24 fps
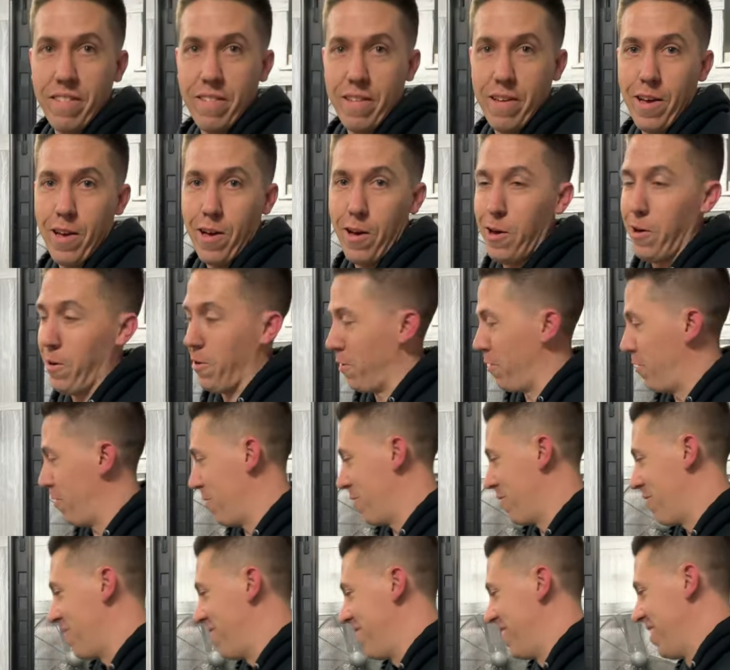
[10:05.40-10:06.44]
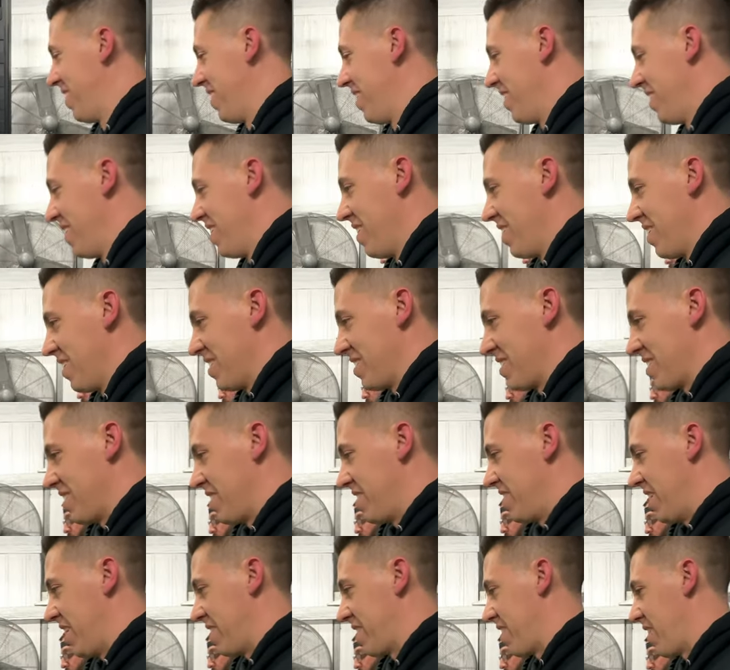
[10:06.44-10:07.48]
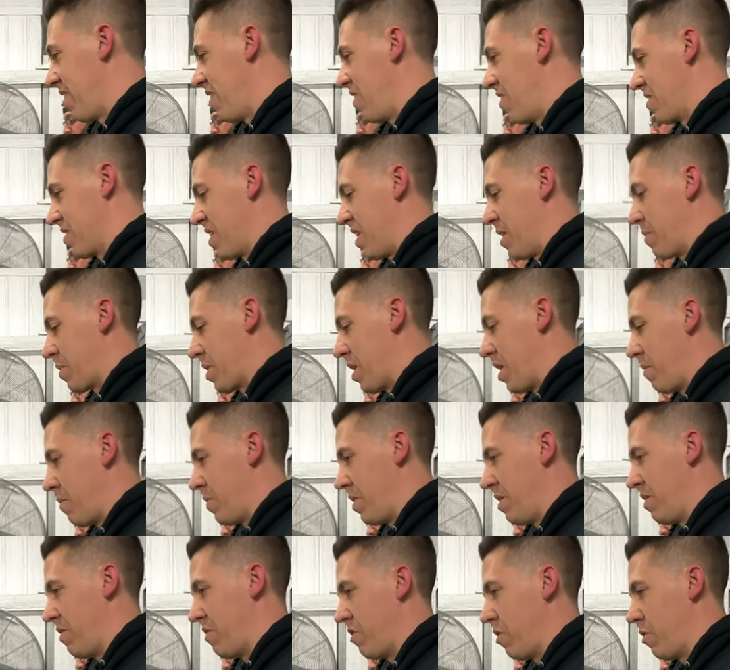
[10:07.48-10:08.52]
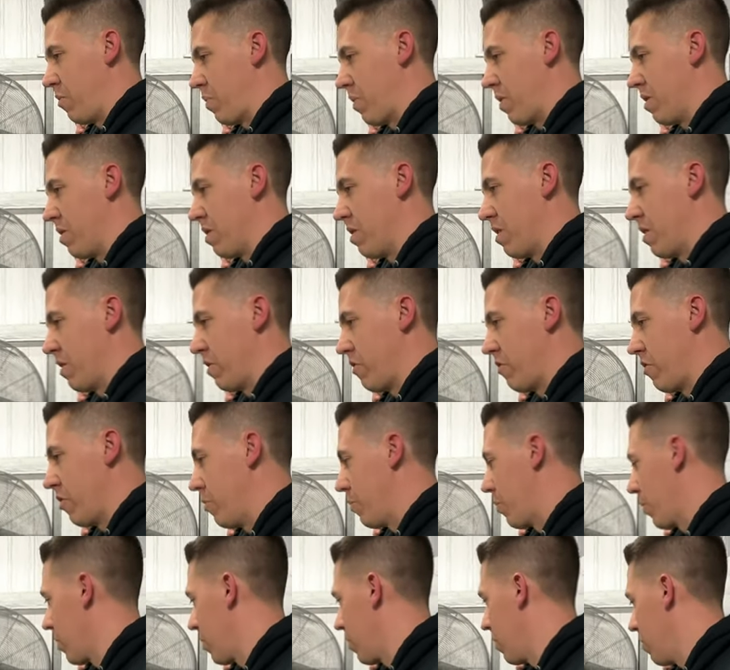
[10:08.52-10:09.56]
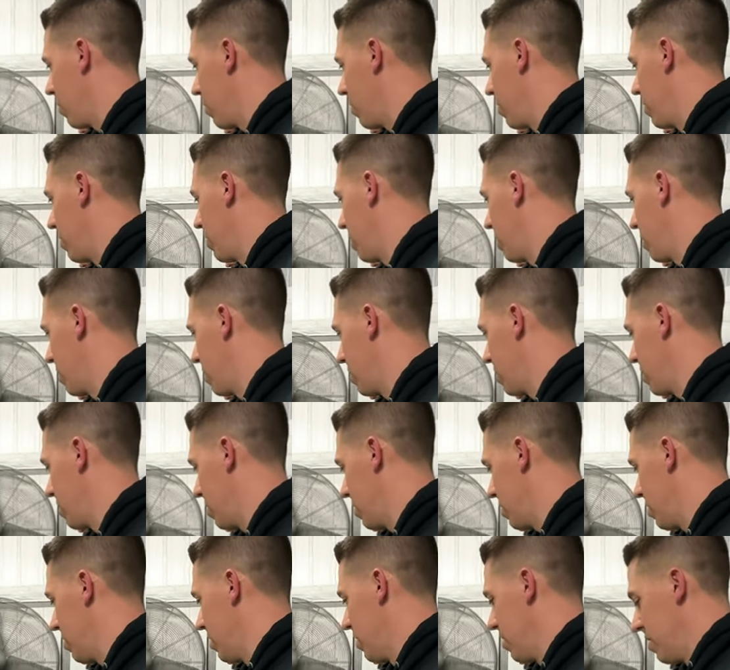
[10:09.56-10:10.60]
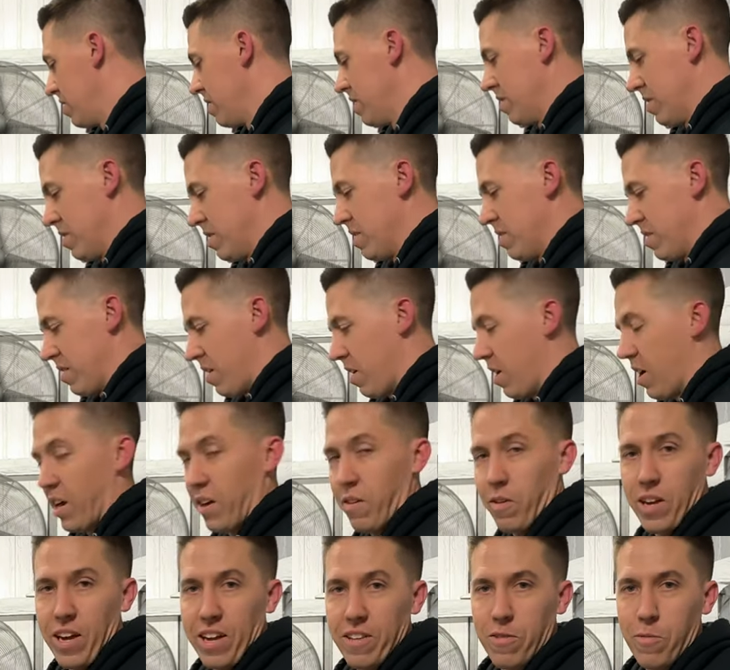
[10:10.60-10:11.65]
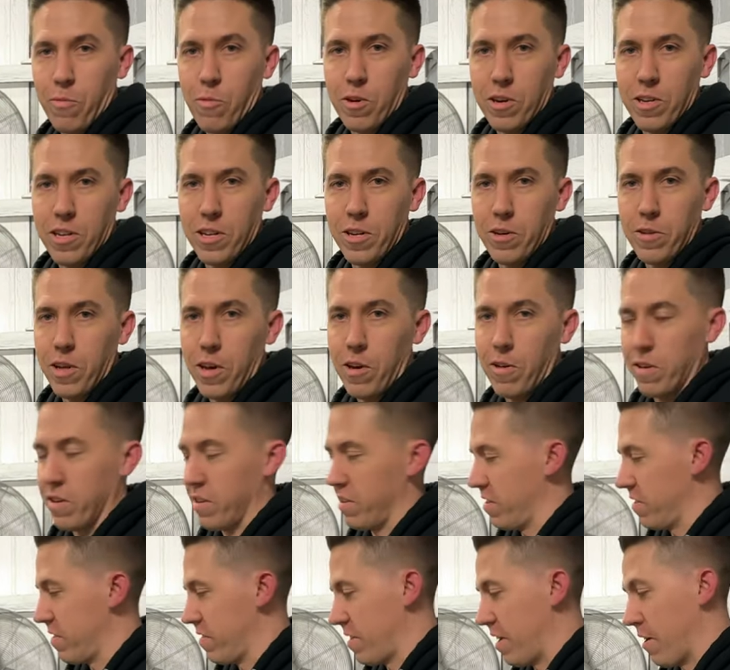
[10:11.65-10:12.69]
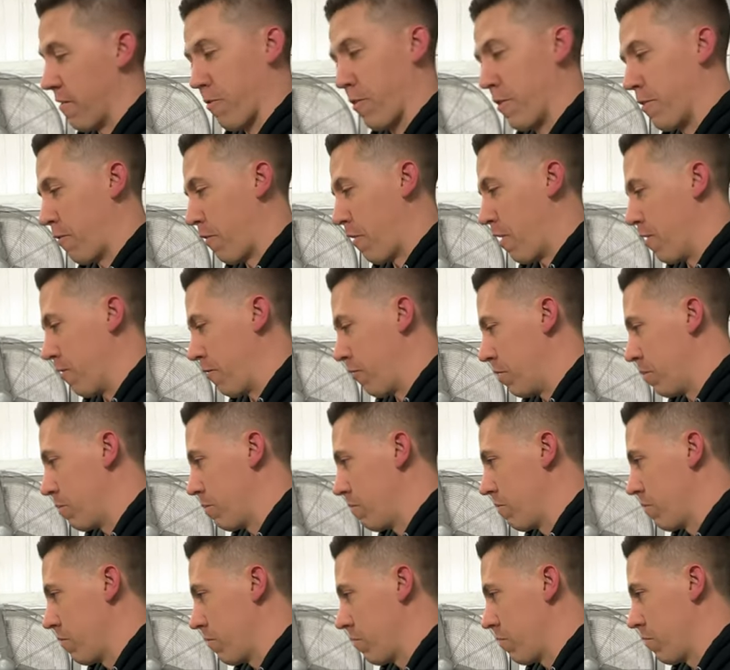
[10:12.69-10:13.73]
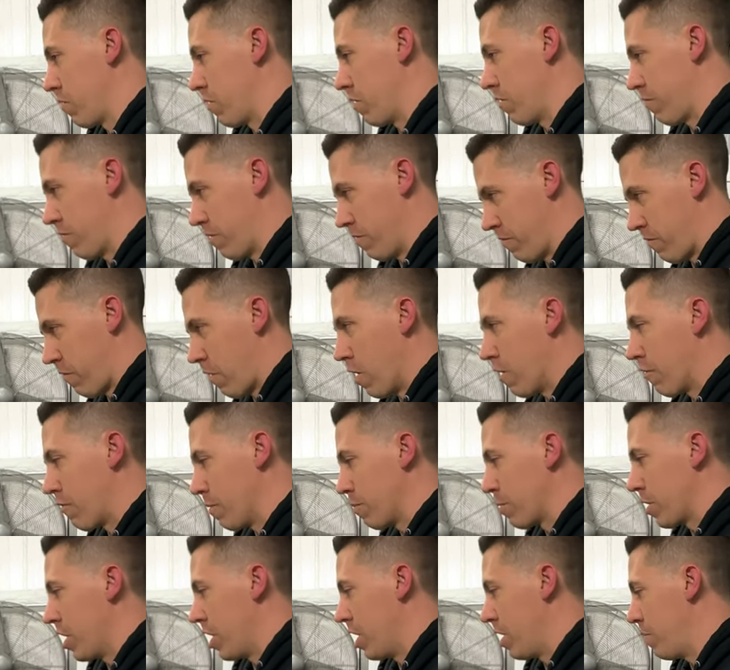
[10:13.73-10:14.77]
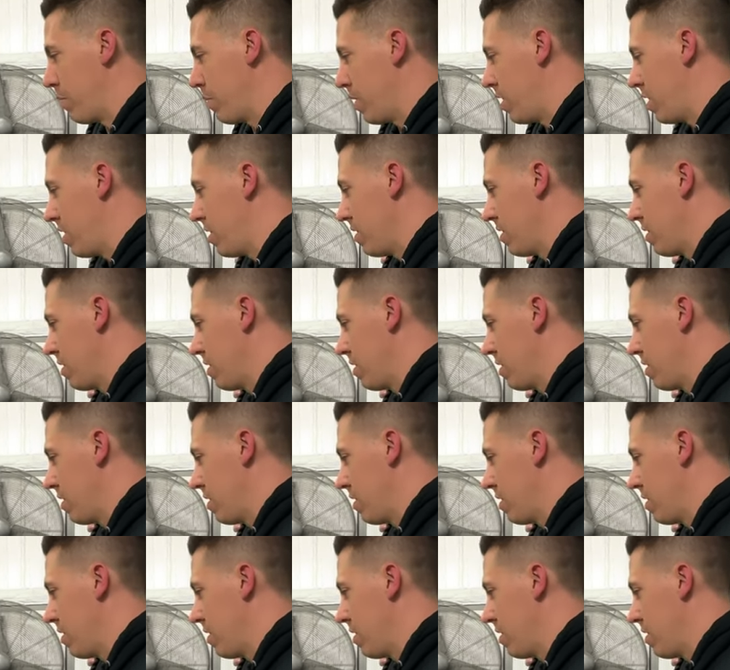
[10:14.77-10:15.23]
so that's a long time coming, super super cool. All right, got some work to do though. It's definitely far from far from good, but